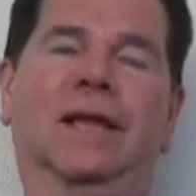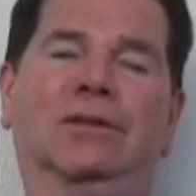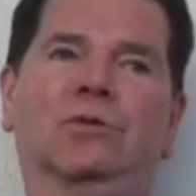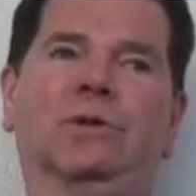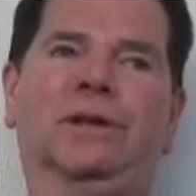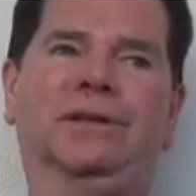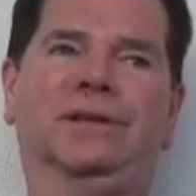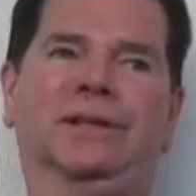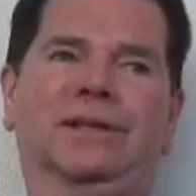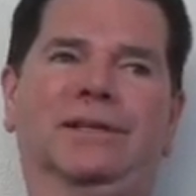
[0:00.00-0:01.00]
not doing
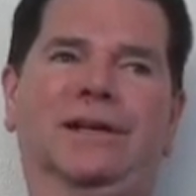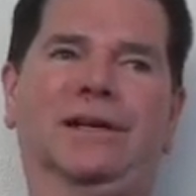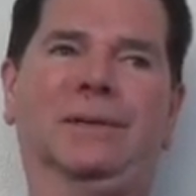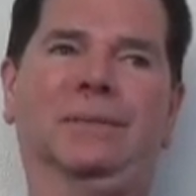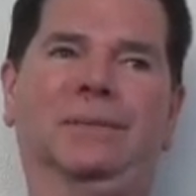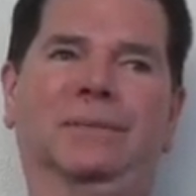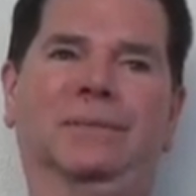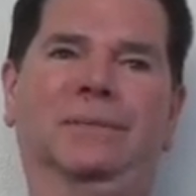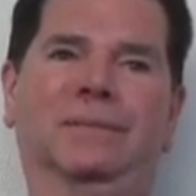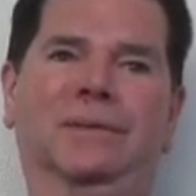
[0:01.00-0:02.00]
nothing at the time,
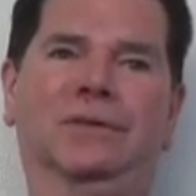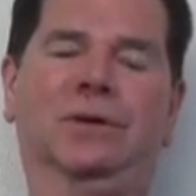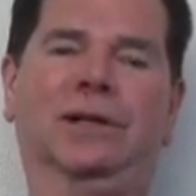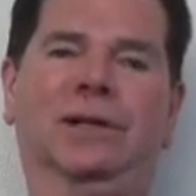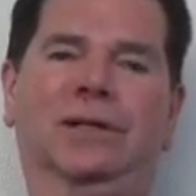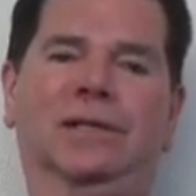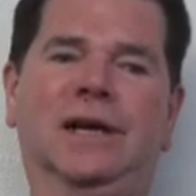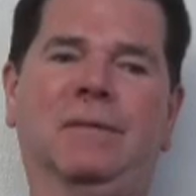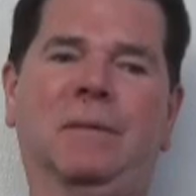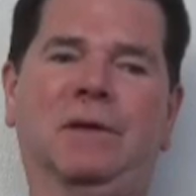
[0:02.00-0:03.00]
so I had a lot of
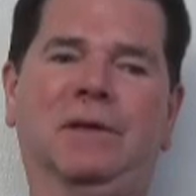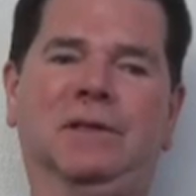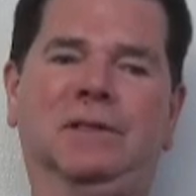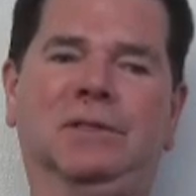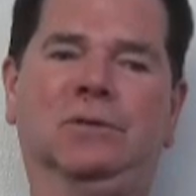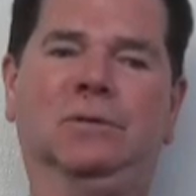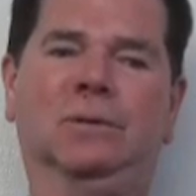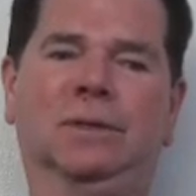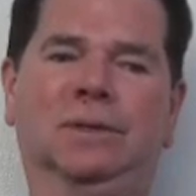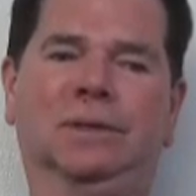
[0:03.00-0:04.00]
time on my hands.
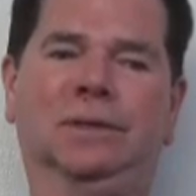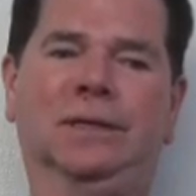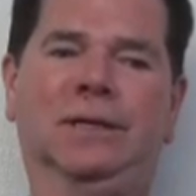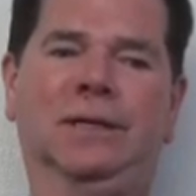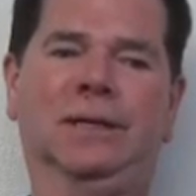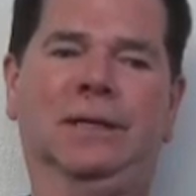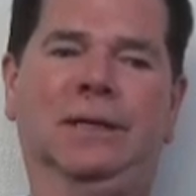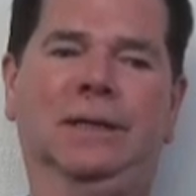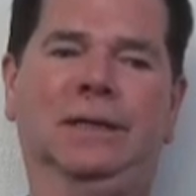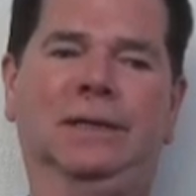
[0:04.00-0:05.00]
So
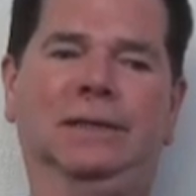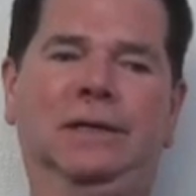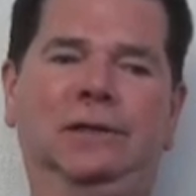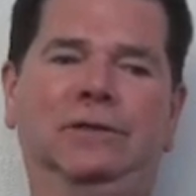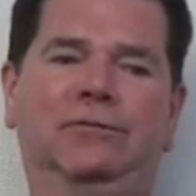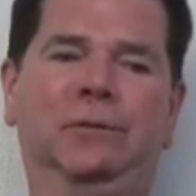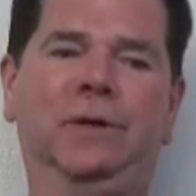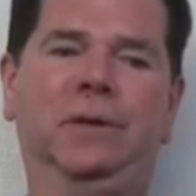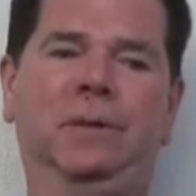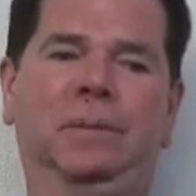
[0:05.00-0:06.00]
luckily for
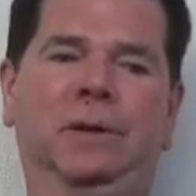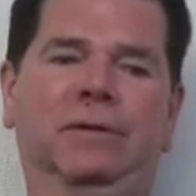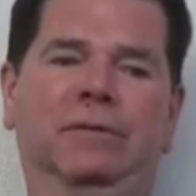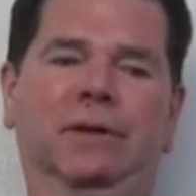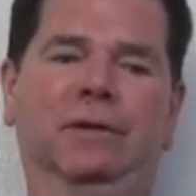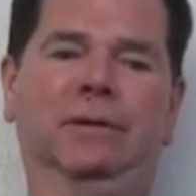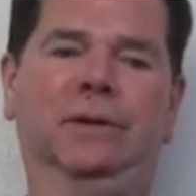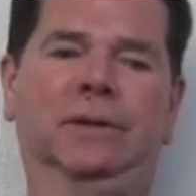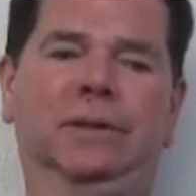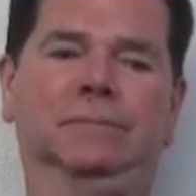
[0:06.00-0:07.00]
me, my
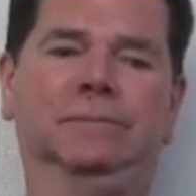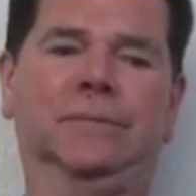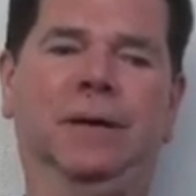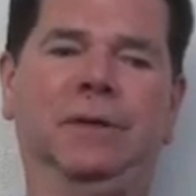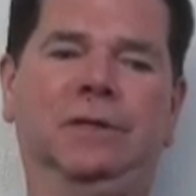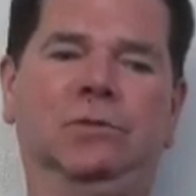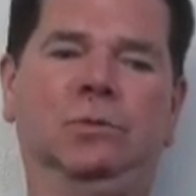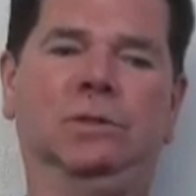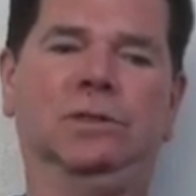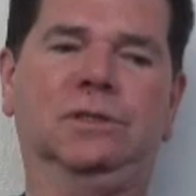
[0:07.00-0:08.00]
father got me
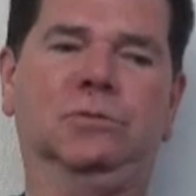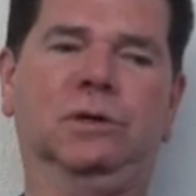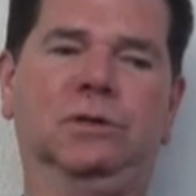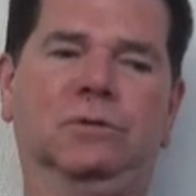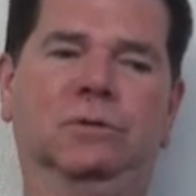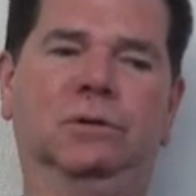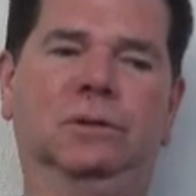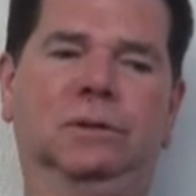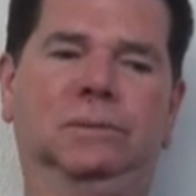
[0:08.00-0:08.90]
into a situation where